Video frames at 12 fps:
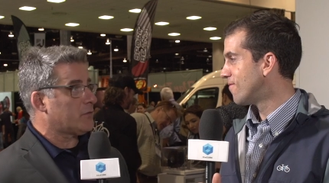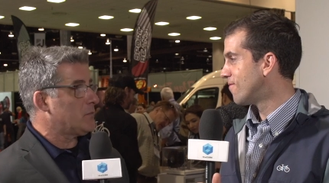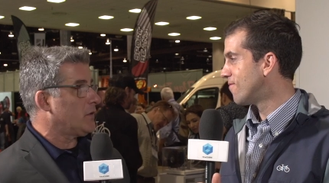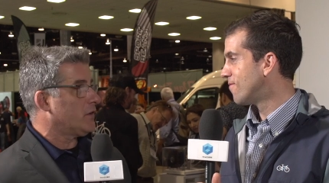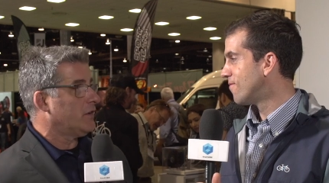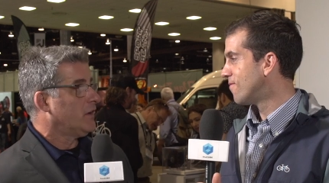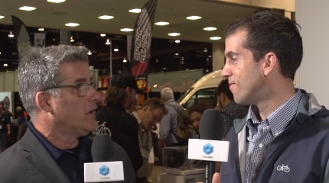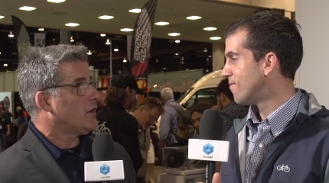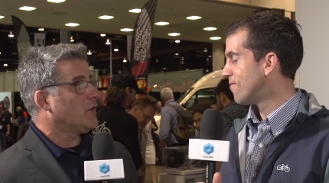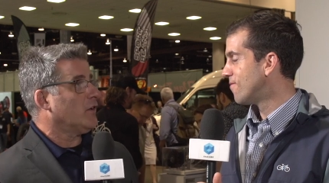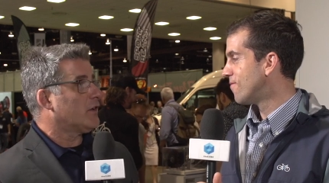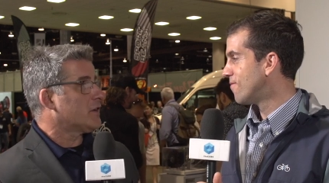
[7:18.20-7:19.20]
Speaker 1: from your
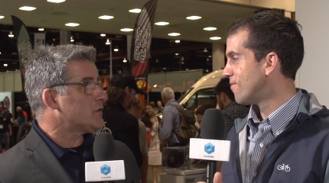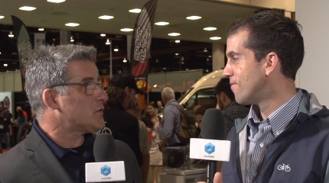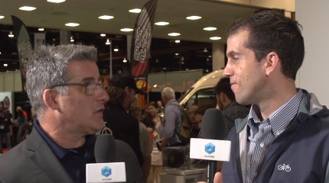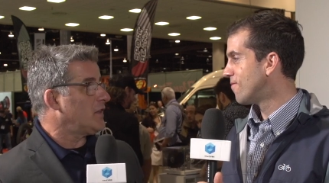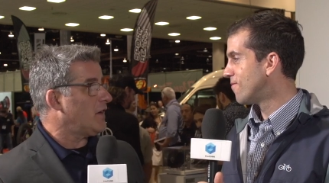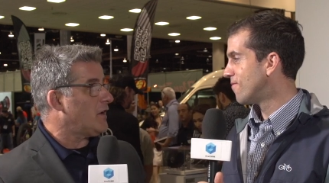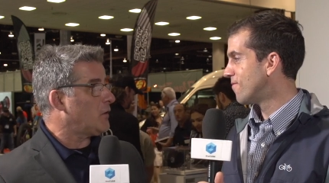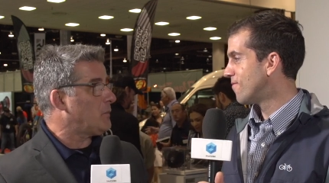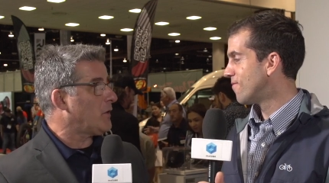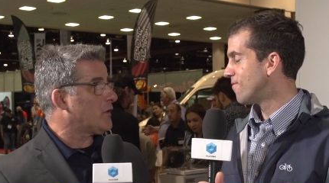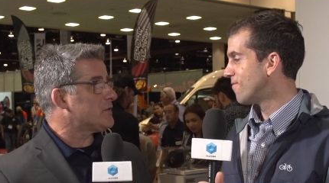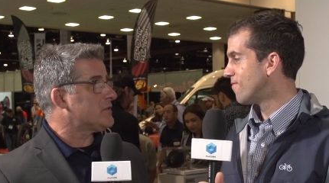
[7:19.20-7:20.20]
long history in the auto
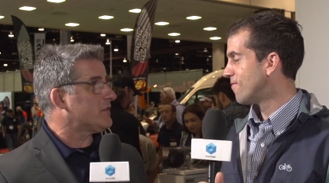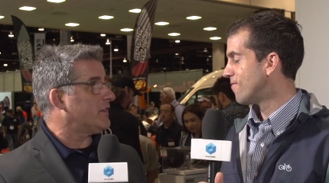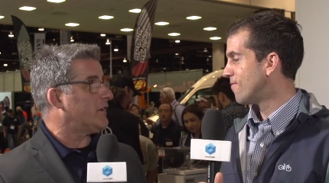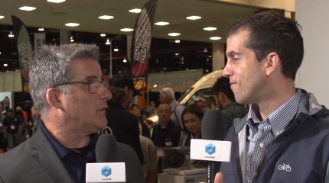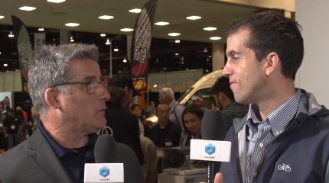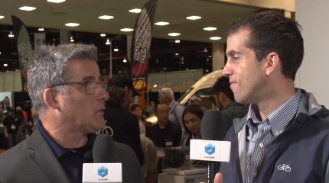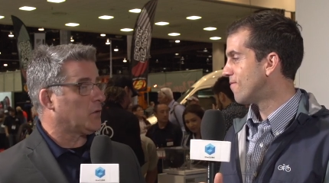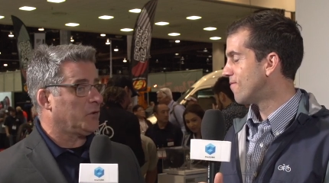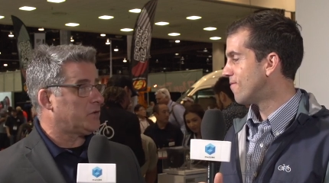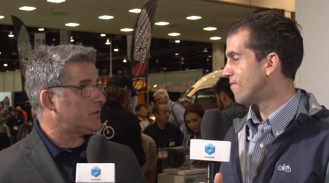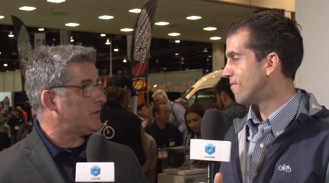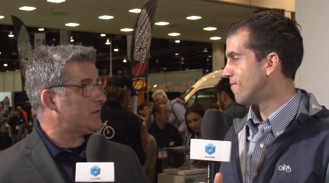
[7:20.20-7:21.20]
parts
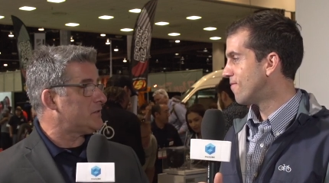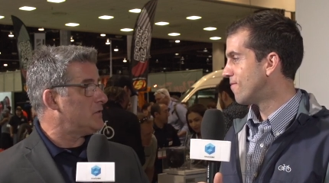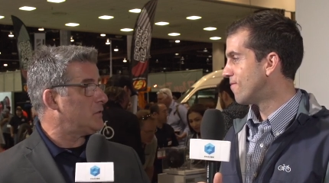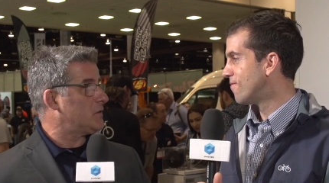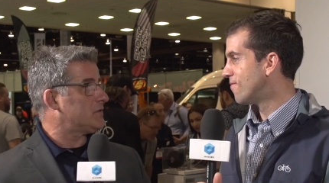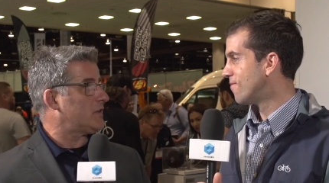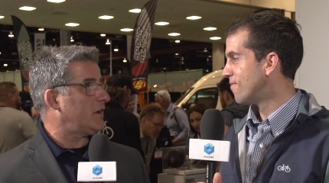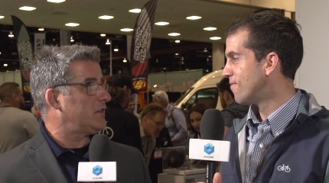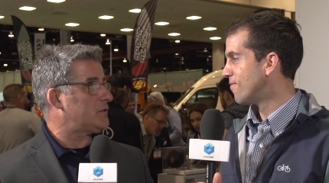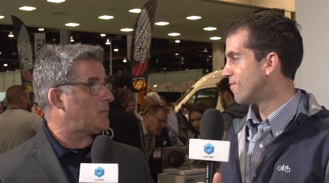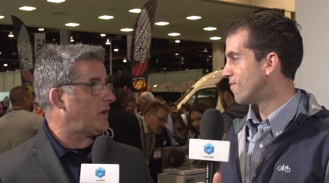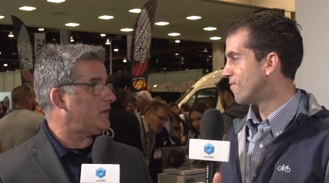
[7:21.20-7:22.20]
world to this new
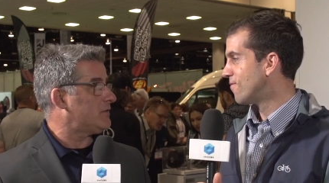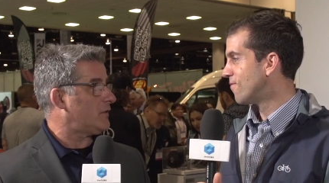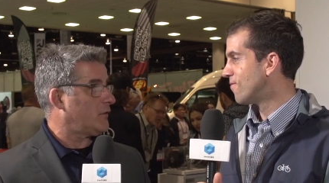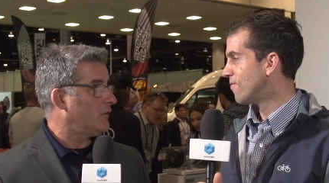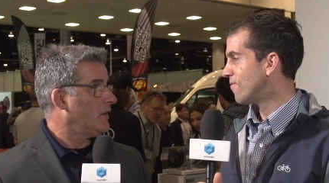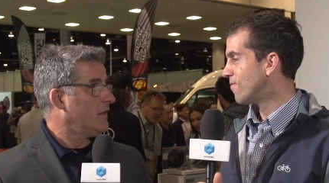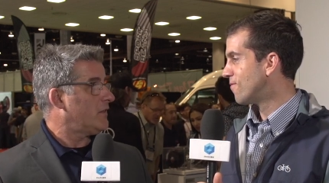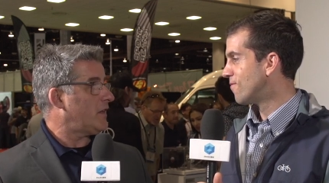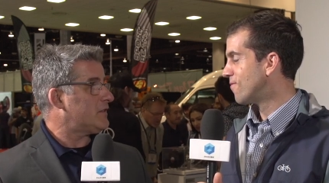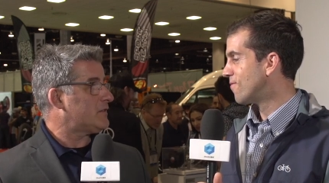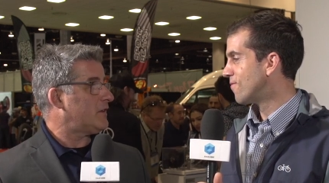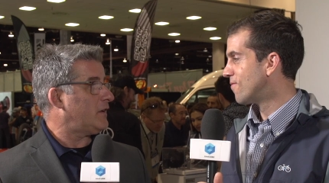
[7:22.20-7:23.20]
exciting space. So
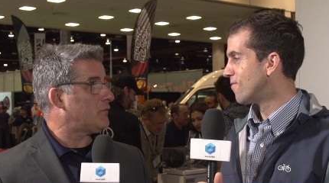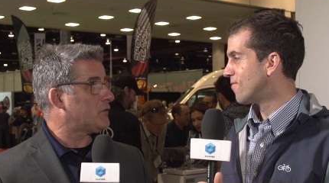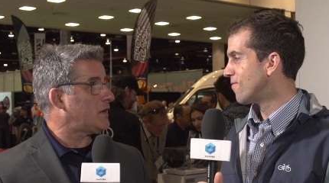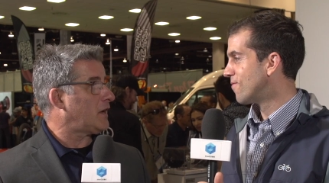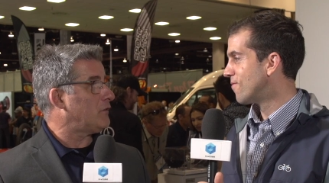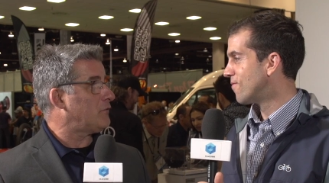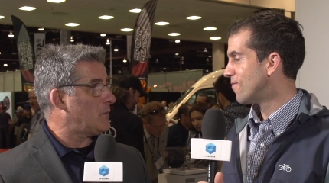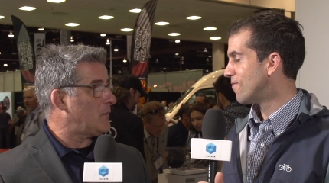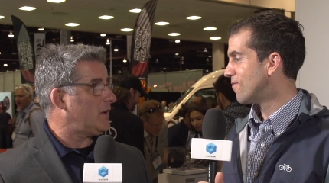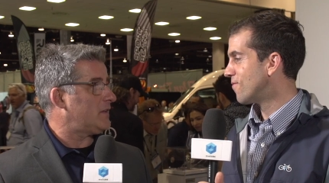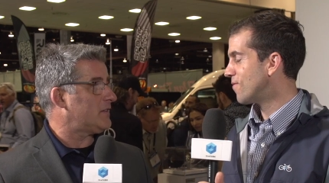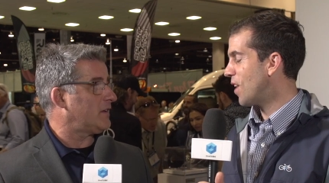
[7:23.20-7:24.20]
thanks for taking a few
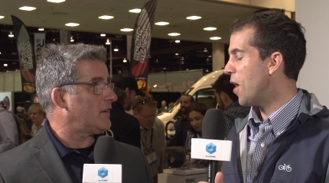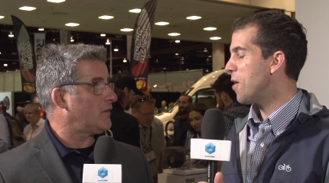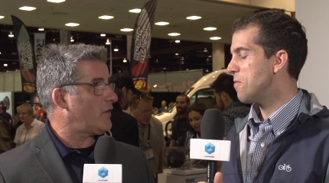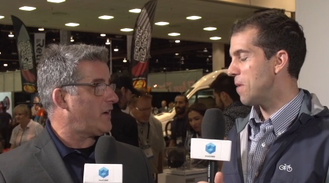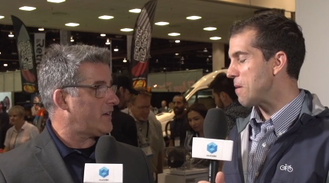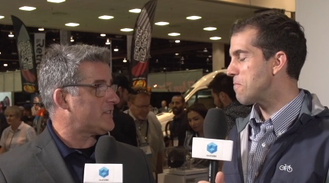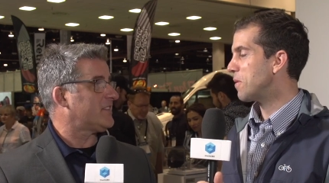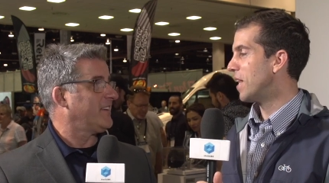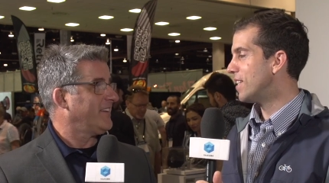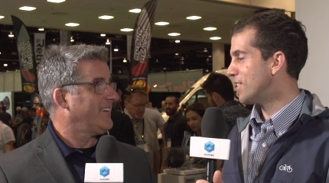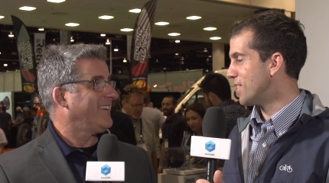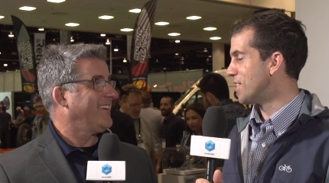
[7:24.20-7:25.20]
minutes,
Speaker 2: and congrats. Oh, my
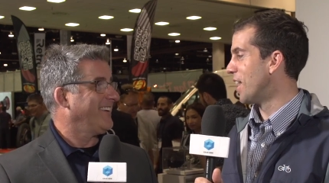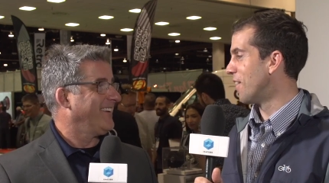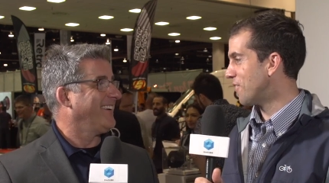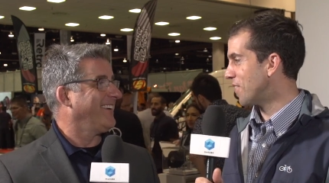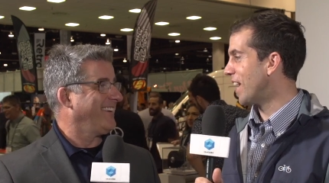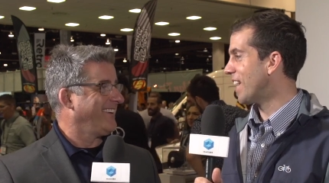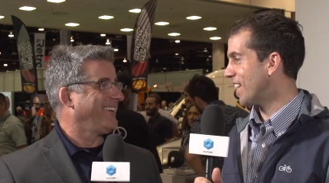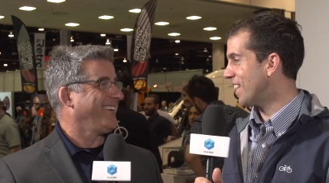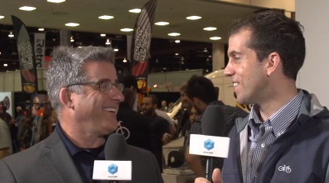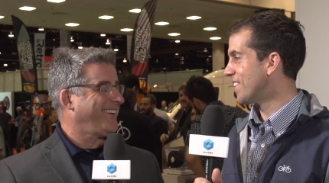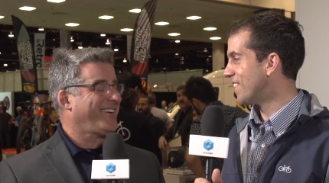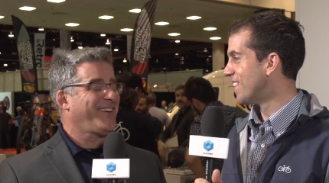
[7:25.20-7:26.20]
pleasure, Jeff. Thank
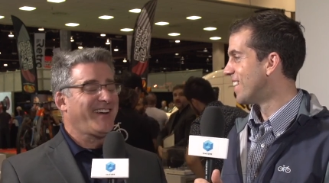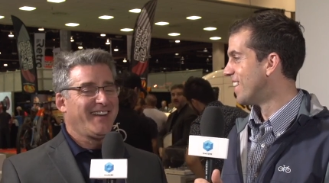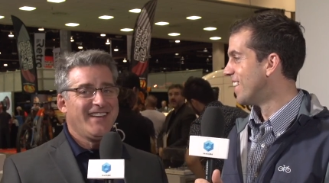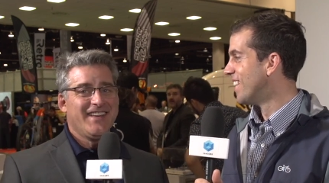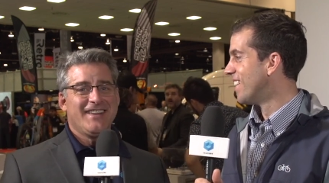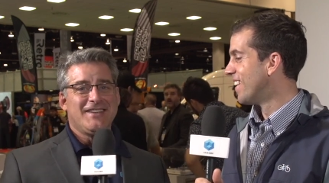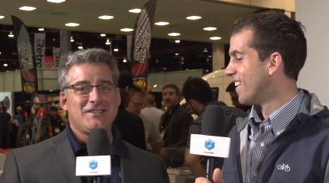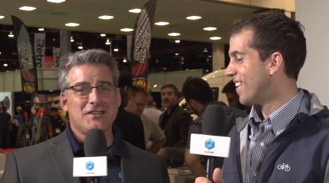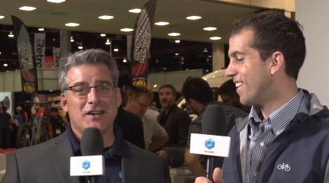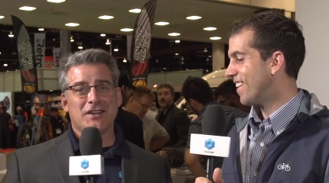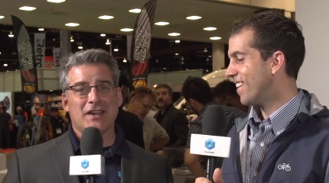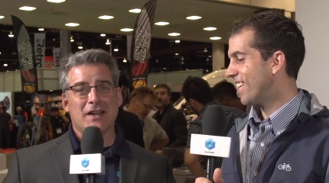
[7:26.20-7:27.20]
Speaker 1: you. All right. He's
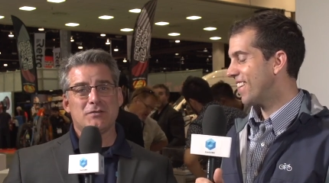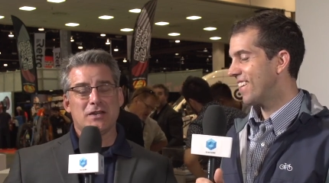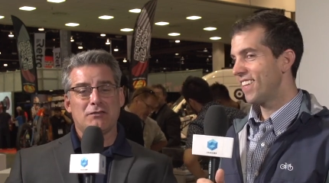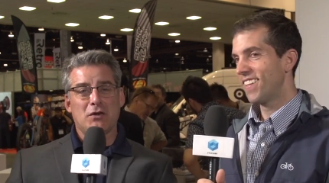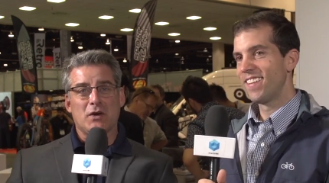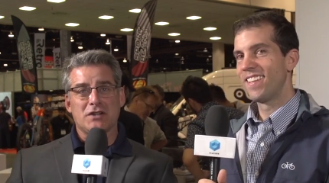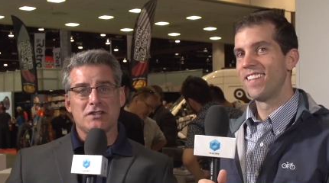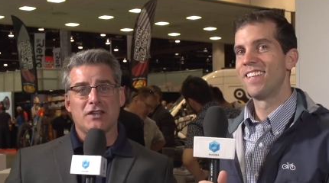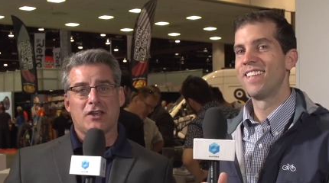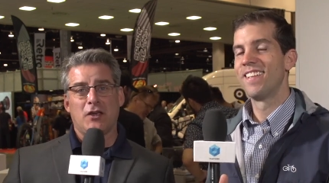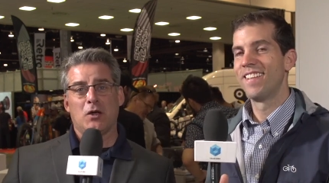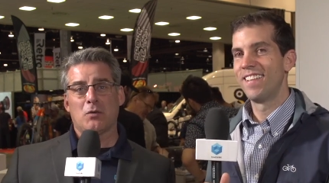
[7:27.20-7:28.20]
Jonathan. I'm Jeff. You're watching
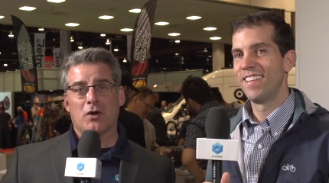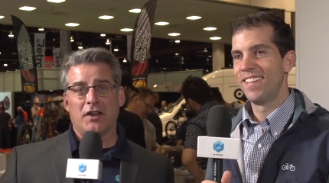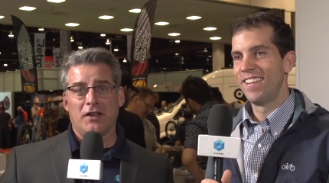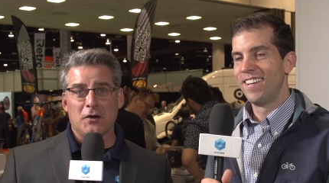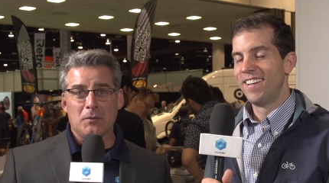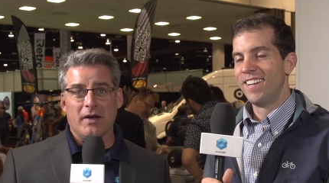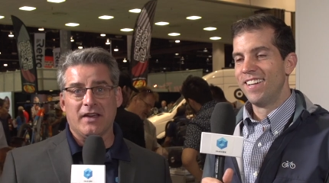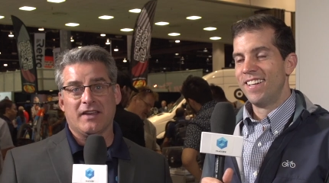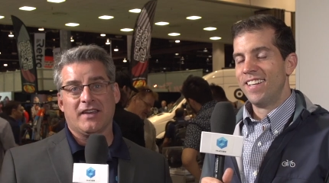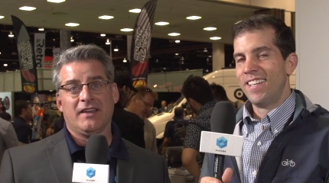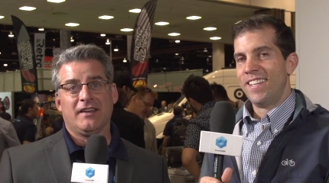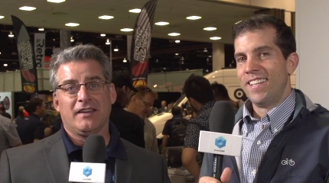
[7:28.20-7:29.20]
theCUBE. We're at Interbike
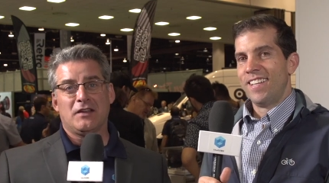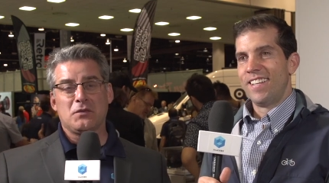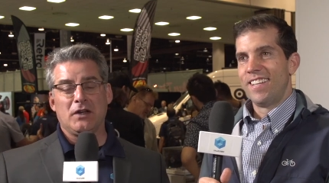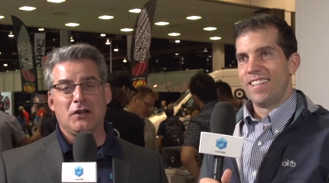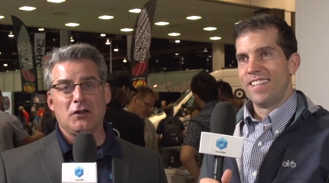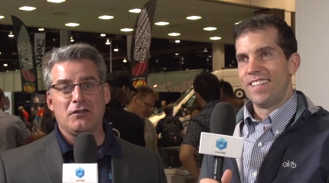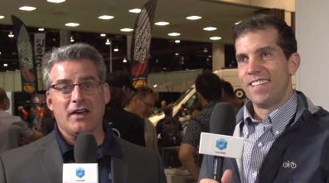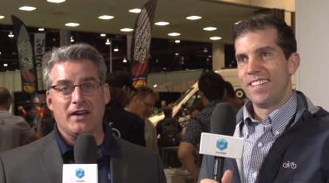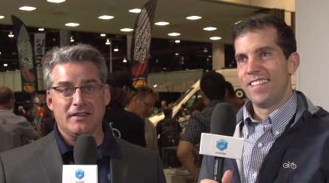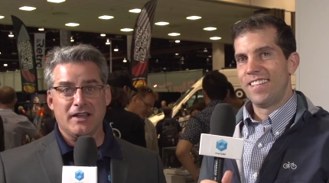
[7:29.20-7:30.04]
in Reno, Nevada.